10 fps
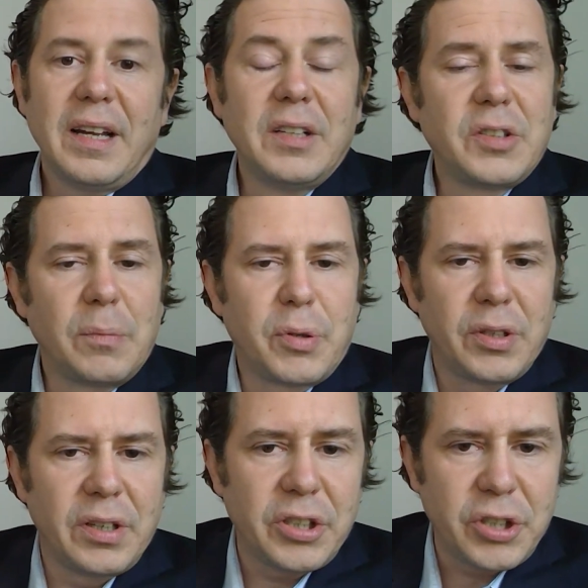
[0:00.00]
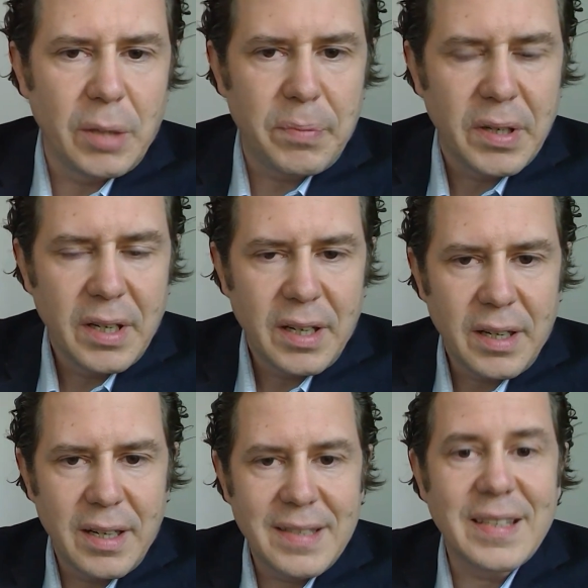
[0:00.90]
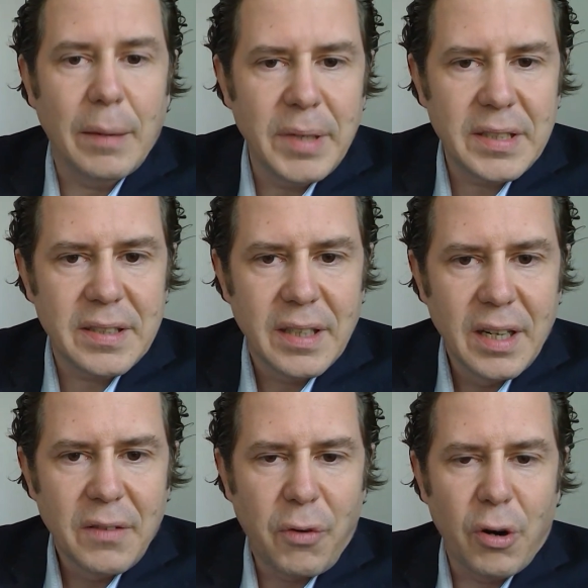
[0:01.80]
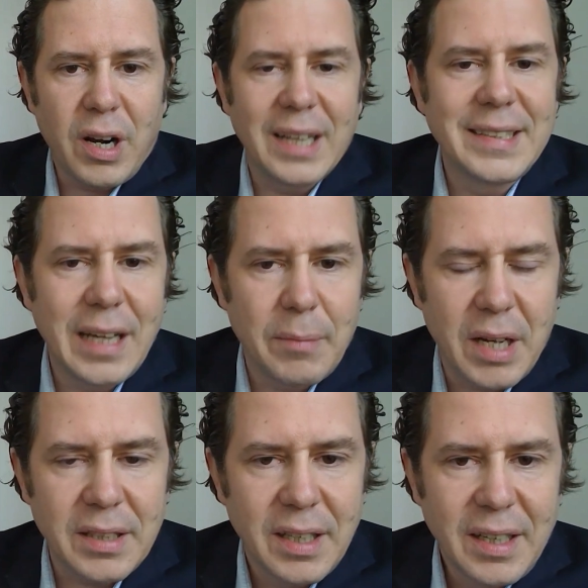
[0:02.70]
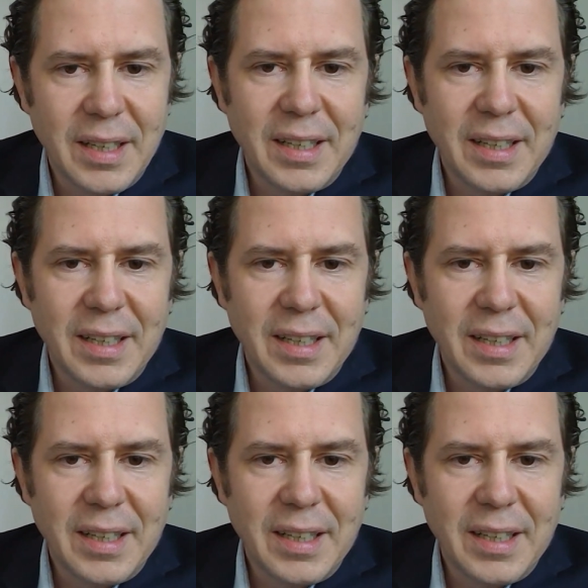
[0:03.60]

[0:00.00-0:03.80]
entrepreneurship summit for Adıyaman,